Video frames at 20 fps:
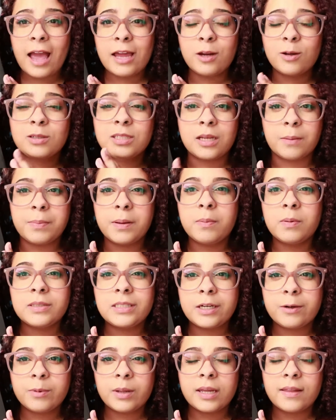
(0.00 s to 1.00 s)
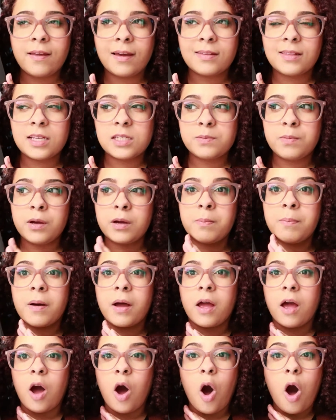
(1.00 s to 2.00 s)
I know some people didn't really like this book,
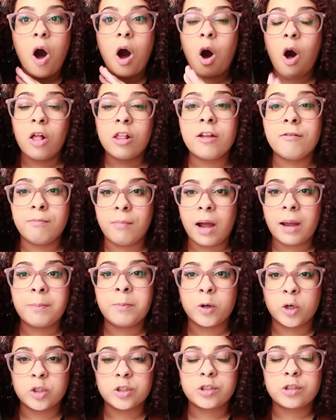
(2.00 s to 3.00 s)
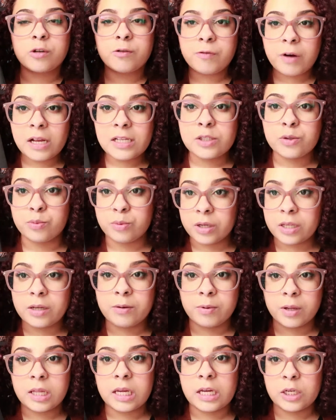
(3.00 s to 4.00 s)
but all of my personal friends really
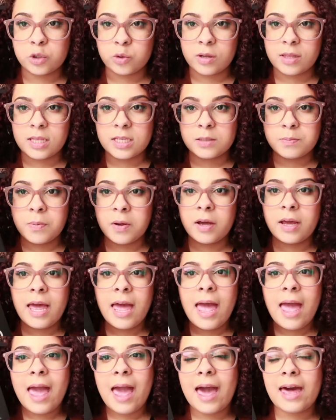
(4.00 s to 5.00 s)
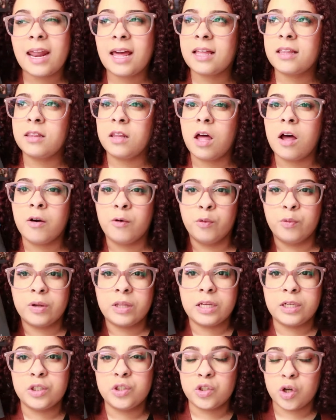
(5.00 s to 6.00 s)
really enjoyed this book and I love
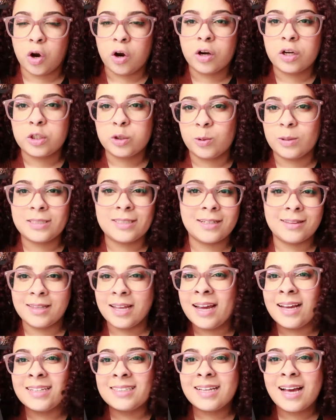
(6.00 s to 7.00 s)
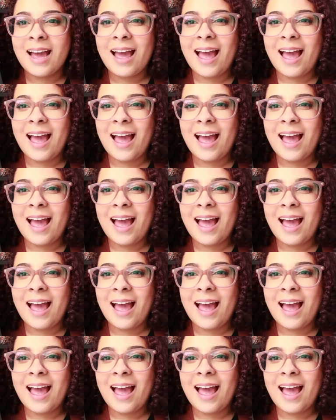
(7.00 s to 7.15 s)
really dark twisted things